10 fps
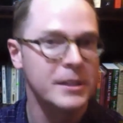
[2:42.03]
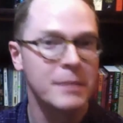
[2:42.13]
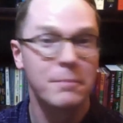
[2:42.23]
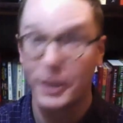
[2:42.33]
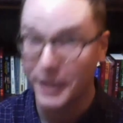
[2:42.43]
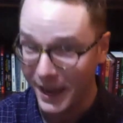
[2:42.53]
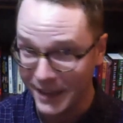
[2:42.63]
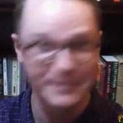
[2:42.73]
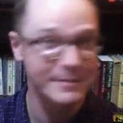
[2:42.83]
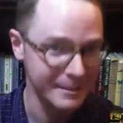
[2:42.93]
polite
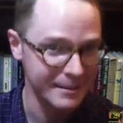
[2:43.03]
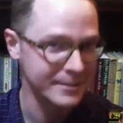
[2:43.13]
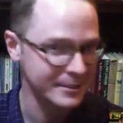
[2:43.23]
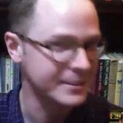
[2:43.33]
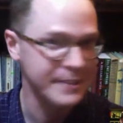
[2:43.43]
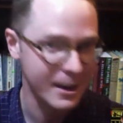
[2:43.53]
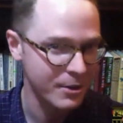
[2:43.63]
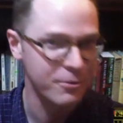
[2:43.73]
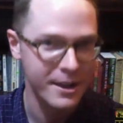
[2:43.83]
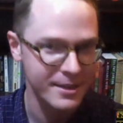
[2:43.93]
and has to say all
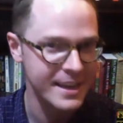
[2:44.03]
the right